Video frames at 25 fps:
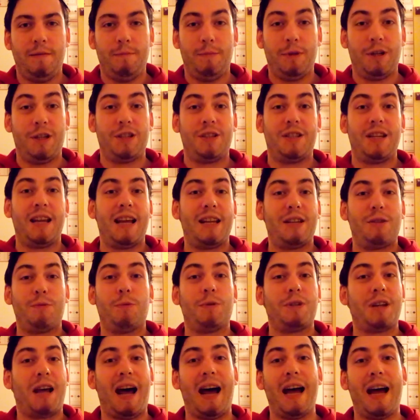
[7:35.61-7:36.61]
Because that's
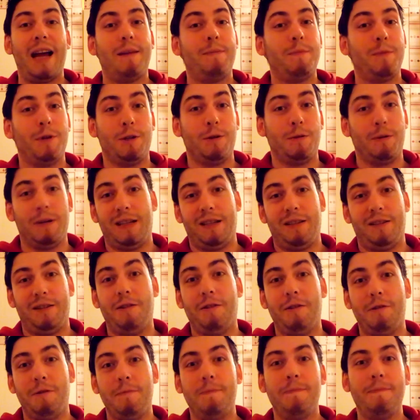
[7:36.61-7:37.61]
what I'm going to
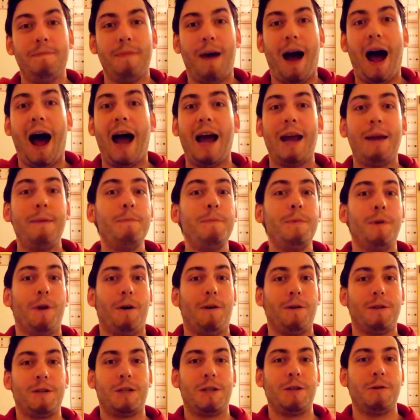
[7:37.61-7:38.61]
do. I'm
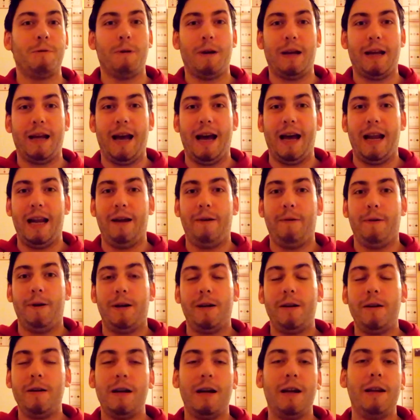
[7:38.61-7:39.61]
not going
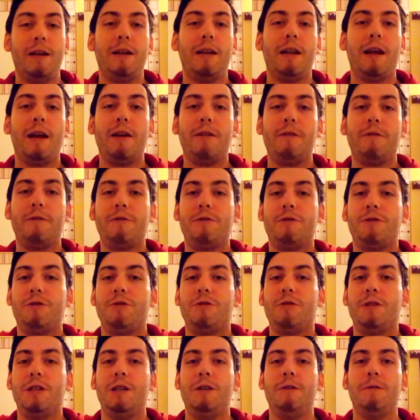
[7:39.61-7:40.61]
anywhere, and neither
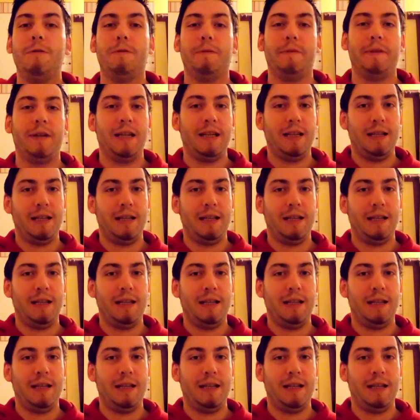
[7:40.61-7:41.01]
should you.